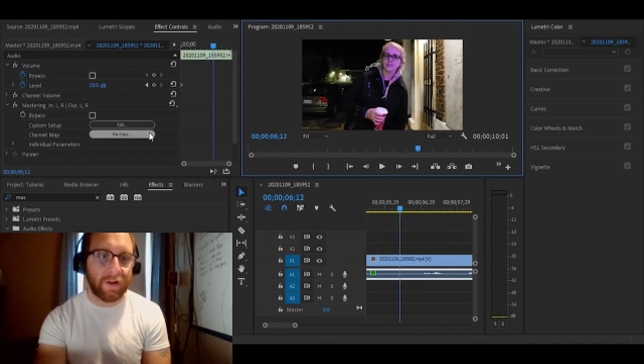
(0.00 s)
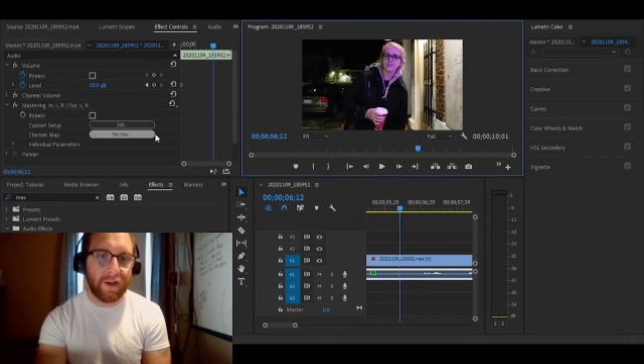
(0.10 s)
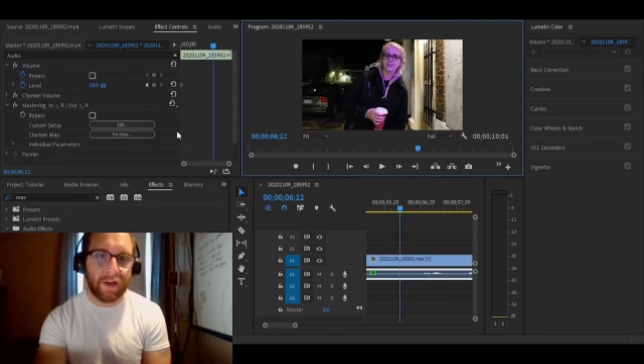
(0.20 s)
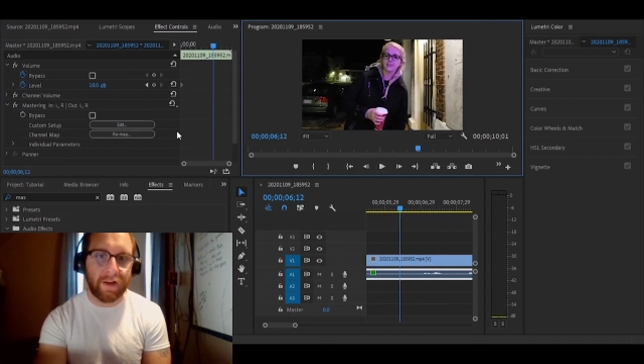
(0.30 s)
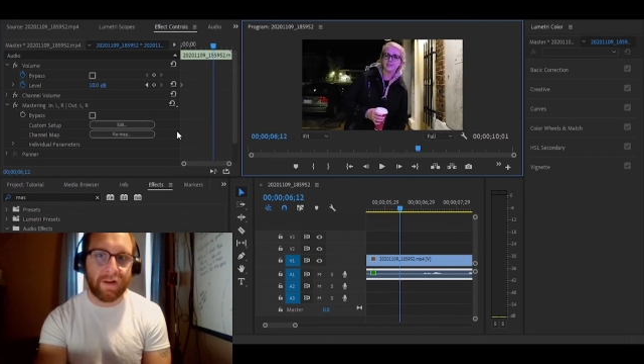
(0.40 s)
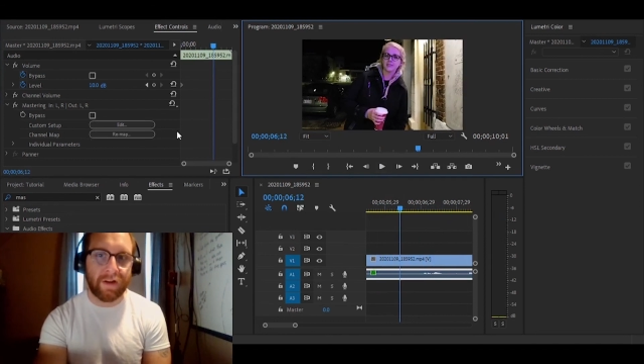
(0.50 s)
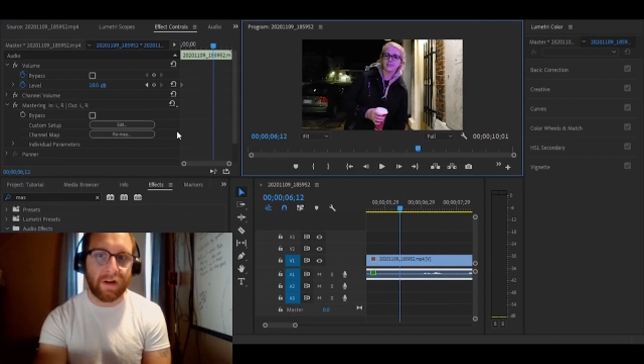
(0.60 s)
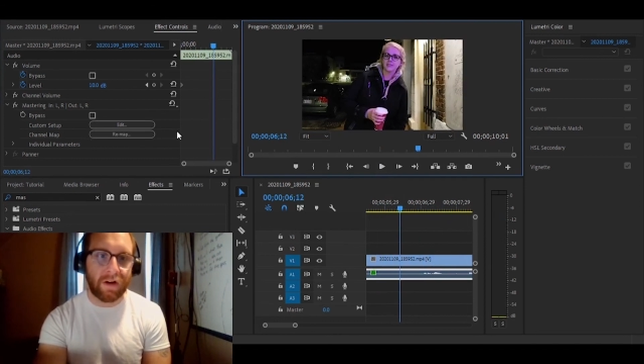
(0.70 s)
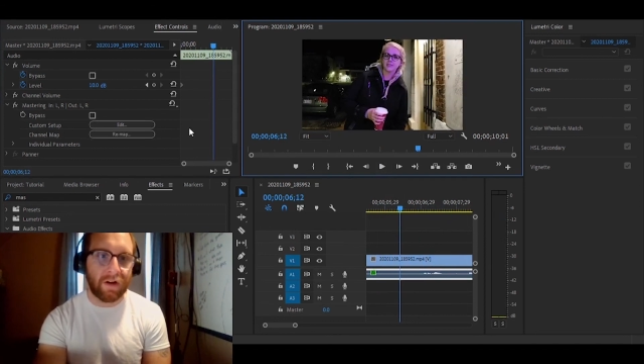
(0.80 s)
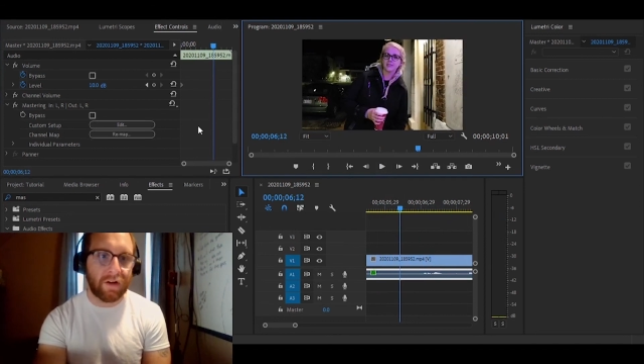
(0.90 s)
and
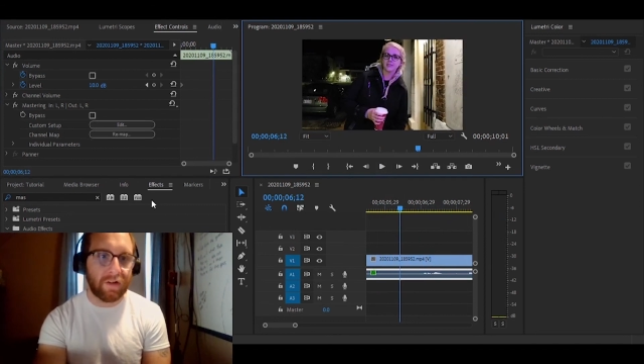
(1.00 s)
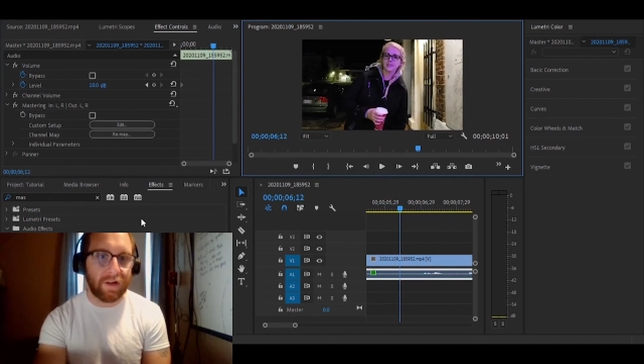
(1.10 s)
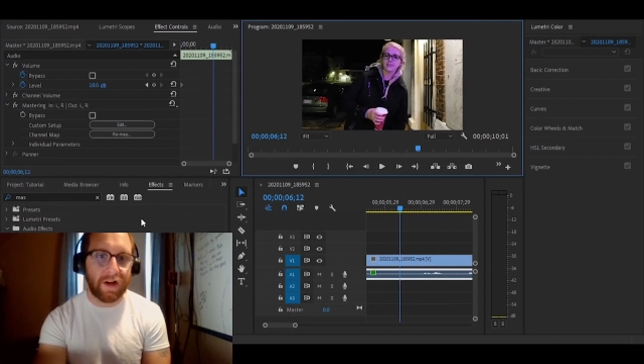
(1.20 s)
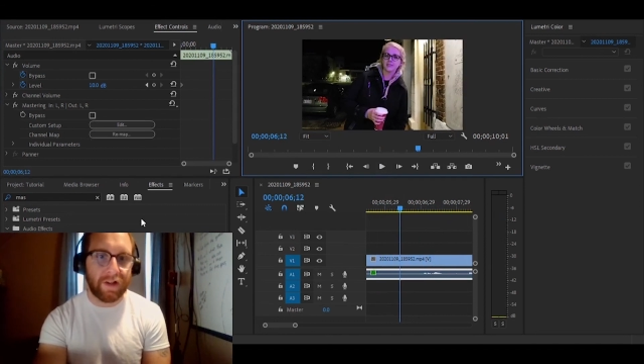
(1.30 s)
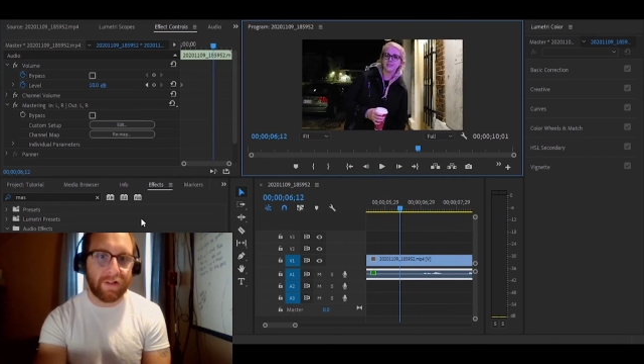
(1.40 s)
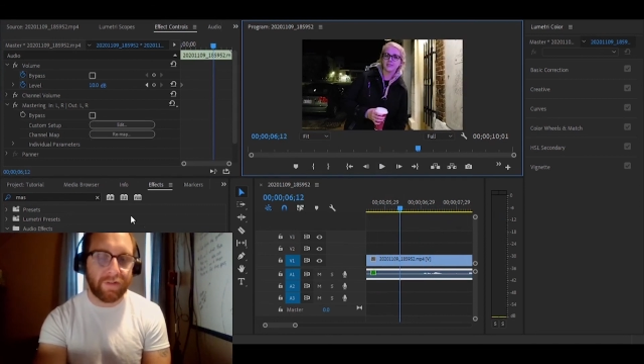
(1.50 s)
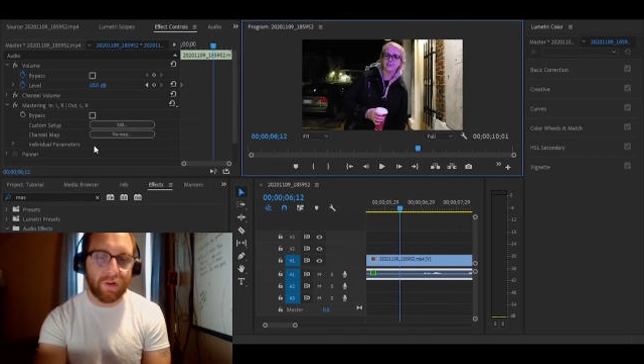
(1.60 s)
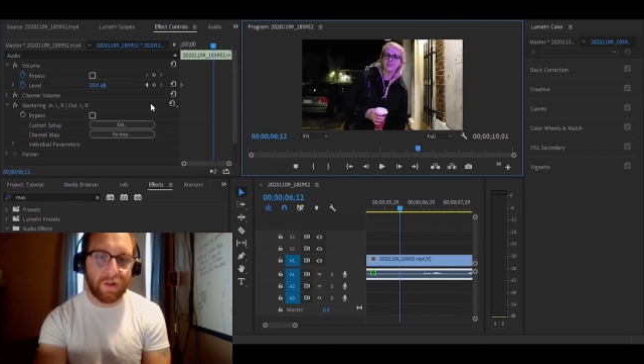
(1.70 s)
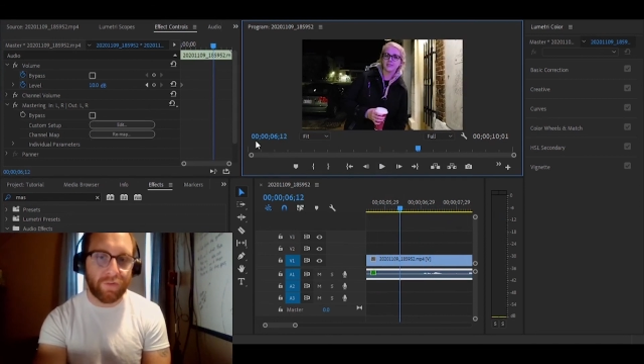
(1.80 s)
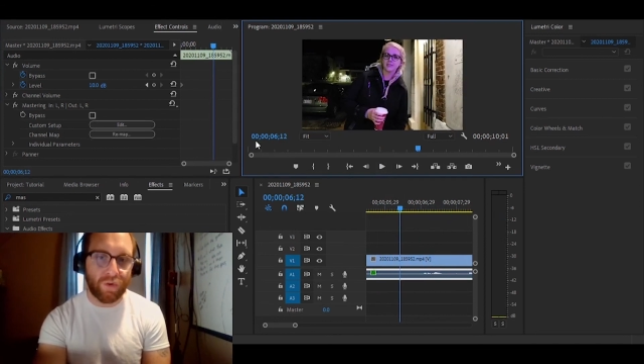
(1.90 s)
the
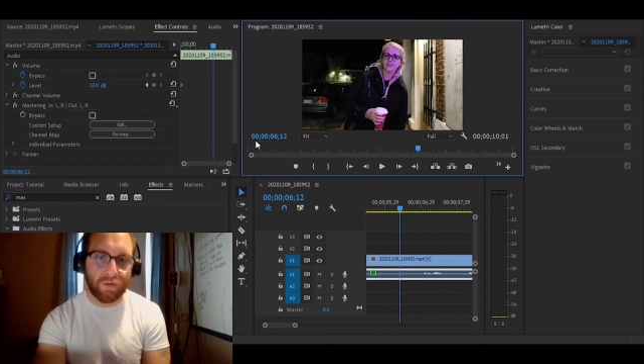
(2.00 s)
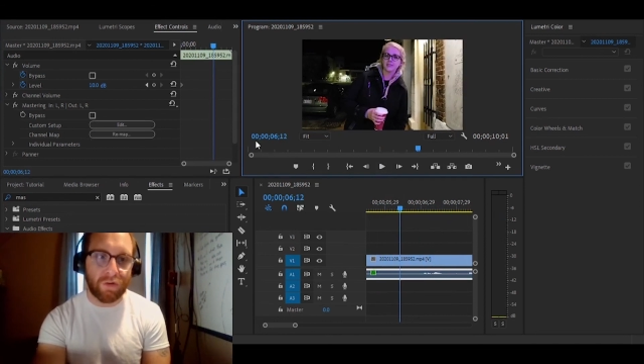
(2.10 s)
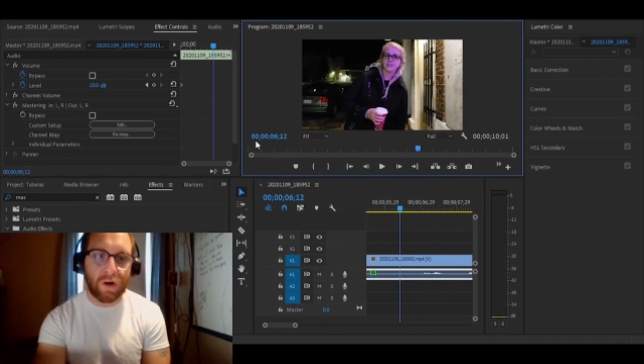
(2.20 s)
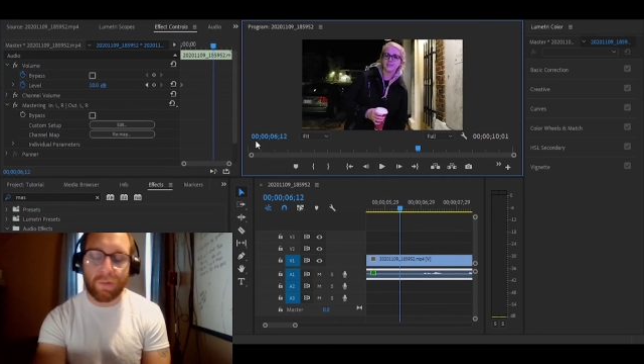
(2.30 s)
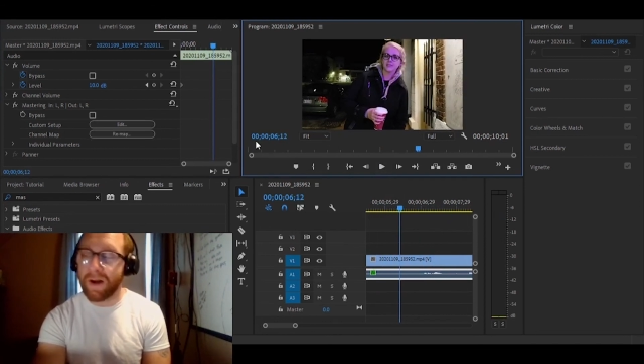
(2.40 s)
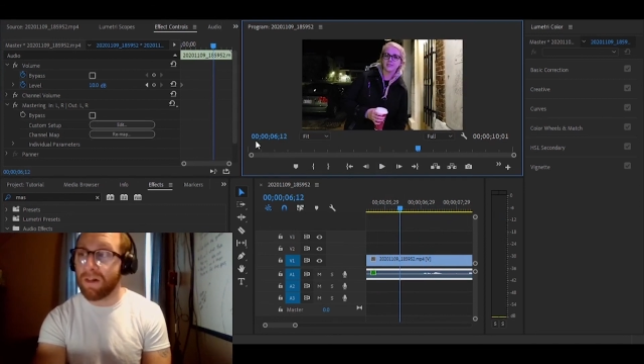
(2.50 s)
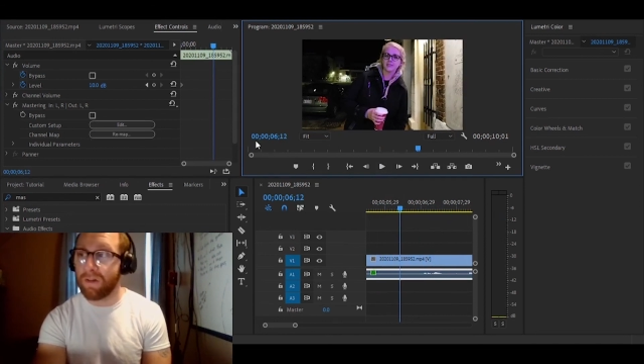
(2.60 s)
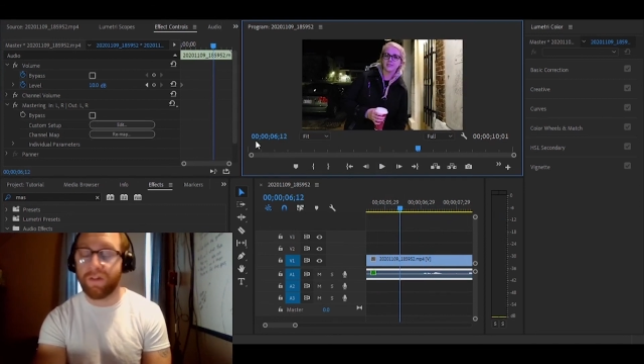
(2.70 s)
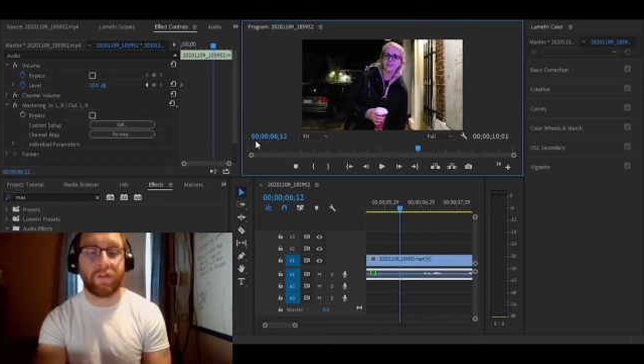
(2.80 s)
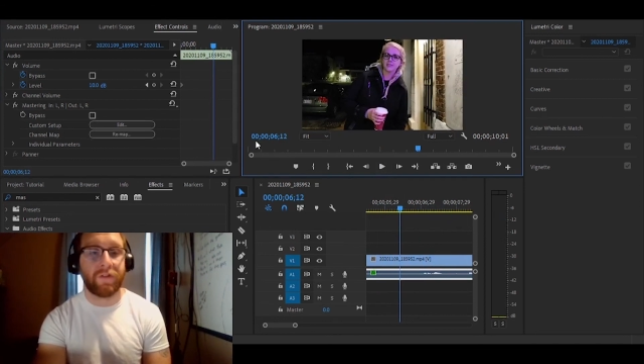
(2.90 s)
levels are all
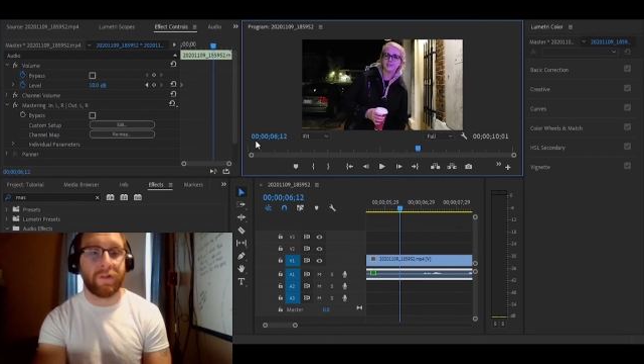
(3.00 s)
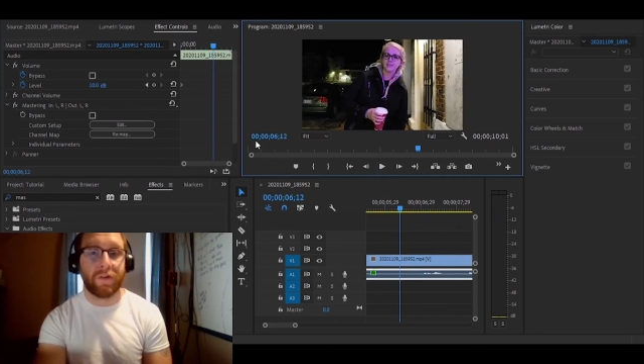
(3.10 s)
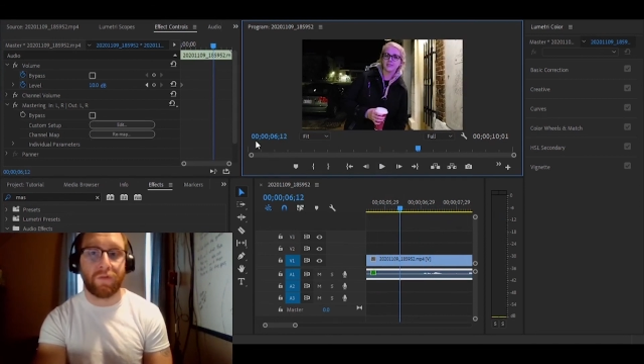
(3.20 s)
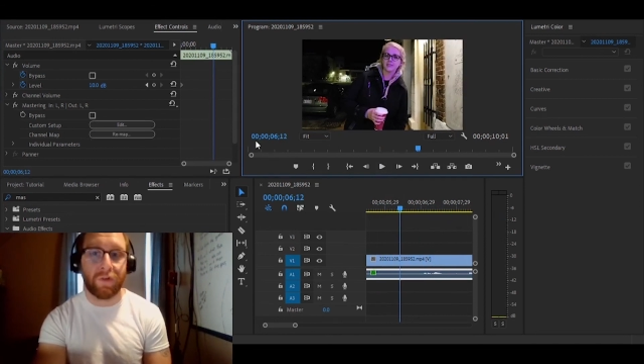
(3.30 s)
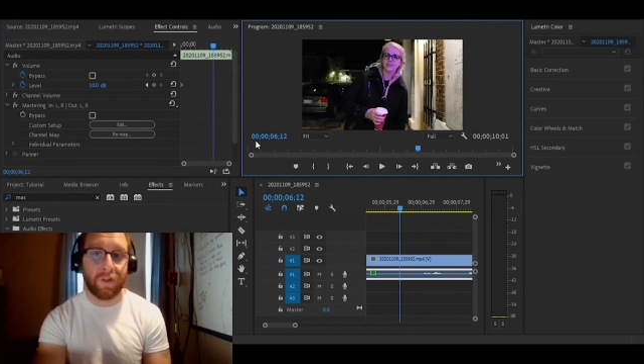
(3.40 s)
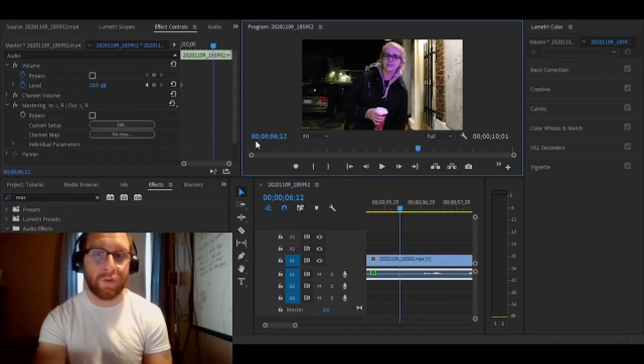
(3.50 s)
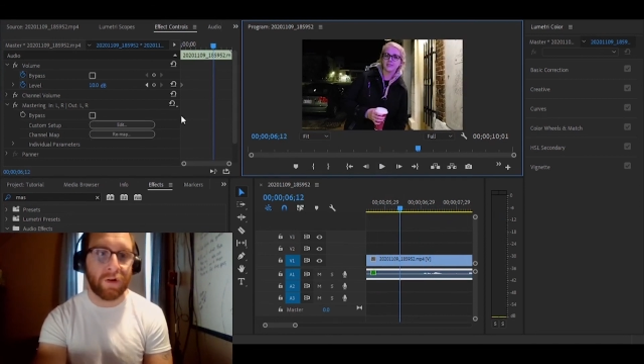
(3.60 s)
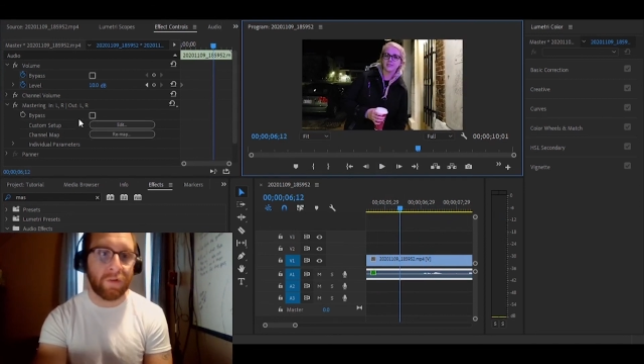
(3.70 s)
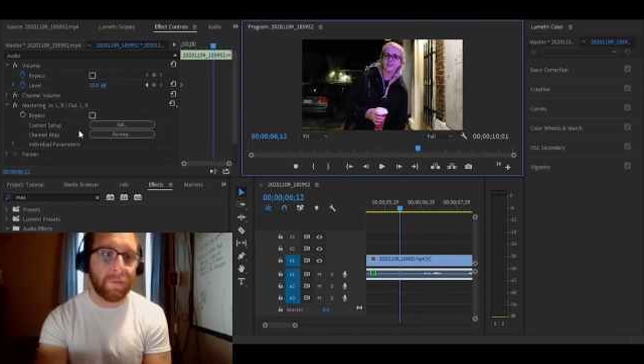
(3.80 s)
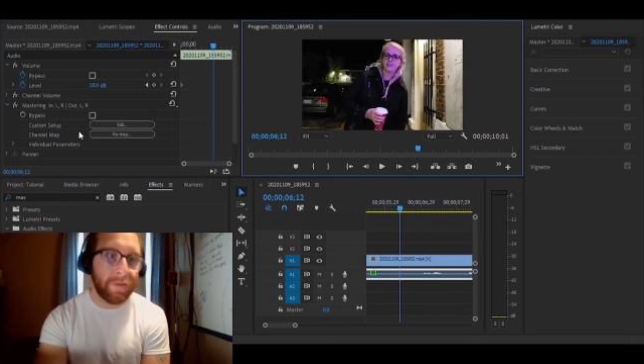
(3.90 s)
balanced really well.